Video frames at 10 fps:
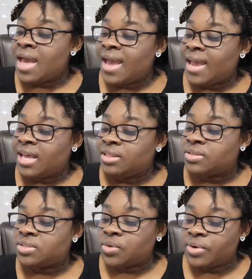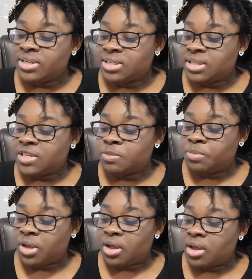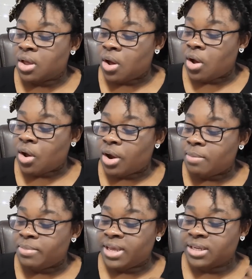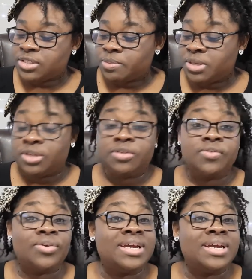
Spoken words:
And the stories in this book are meant to be used for